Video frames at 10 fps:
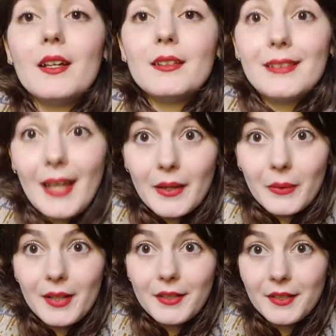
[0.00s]

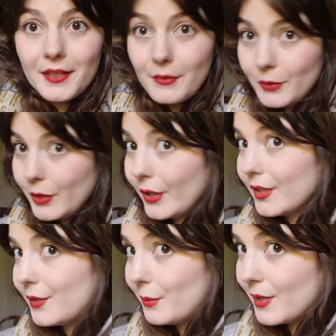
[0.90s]
now, if you're not
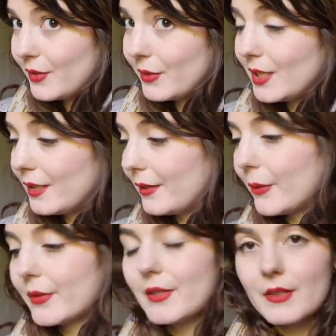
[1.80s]
into mystery
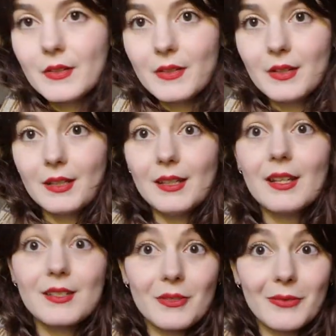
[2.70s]
knit-alongs,
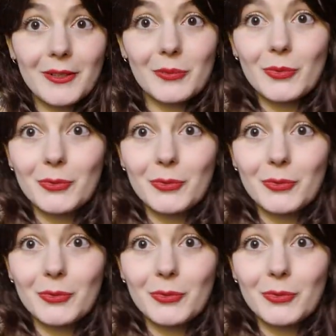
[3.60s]
it's available